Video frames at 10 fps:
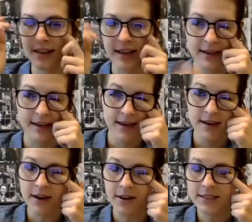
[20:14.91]
Like,
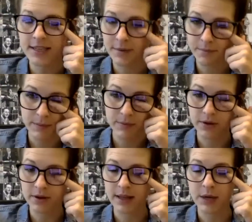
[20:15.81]
all the time people
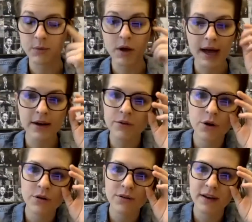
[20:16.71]
are like, well, I don't
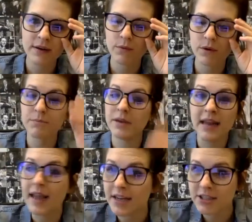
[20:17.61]
know if I want to be
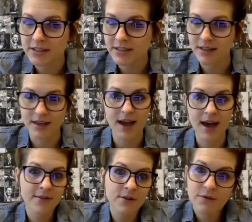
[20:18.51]
an agency. Like,
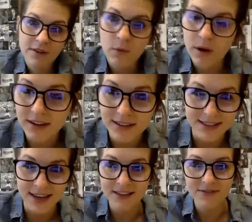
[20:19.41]
I don't know if I want to
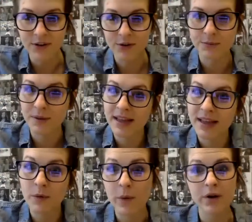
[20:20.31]
design funnels, but like,
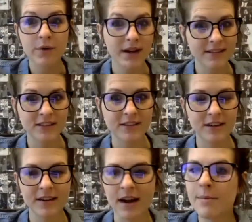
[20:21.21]
where do I get
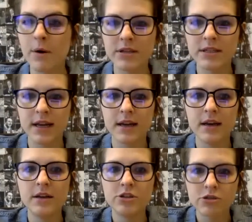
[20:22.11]
started? I'm always like,
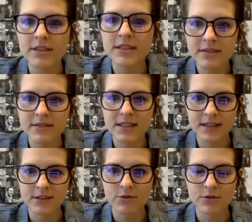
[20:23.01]
join C F
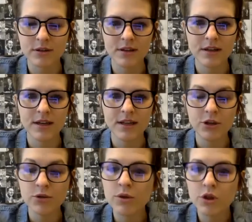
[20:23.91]
Design School.
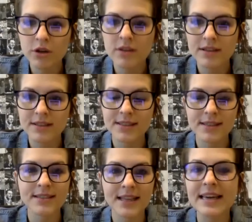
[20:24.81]
You will learn this
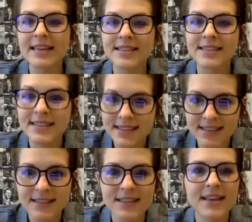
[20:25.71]
skill. Like, it's a
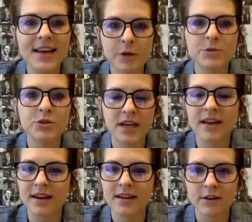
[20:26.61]
skill set that helps you take
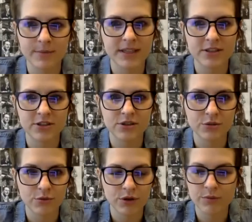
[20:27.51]
an idea or message to the
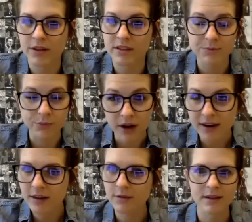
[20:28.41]
world, whether that's a
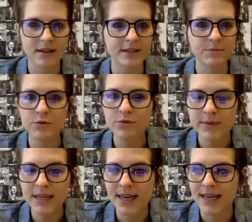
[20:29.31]
product, whether that's a
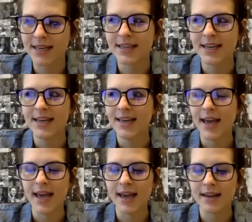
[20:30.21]
movement. And,
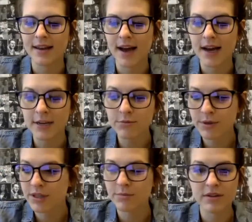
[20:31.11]
and I
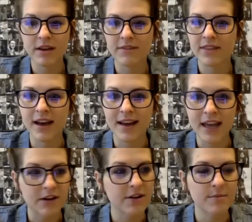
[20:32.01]
really believe that
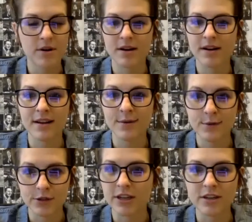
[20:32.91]
internet marketing will
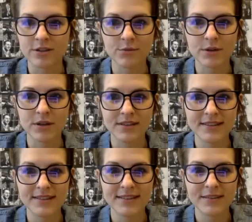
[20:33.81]
change the world,
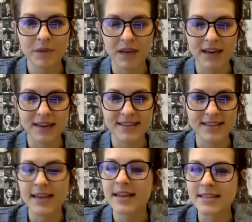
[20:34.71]
because
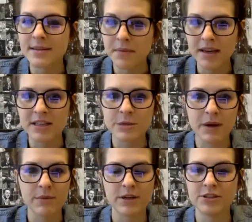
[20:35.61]
it is the means
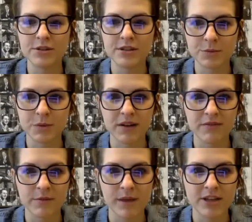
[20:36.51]
by which you can spread
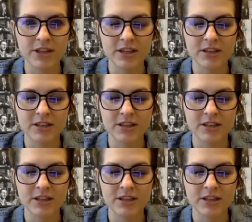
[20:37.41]
information.